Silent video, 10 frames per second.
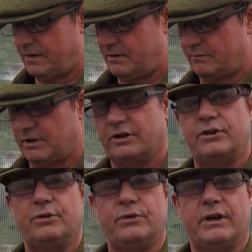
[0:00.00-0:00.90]
I'm going to
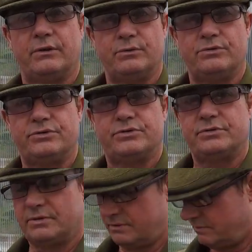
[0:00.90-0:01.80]
do those.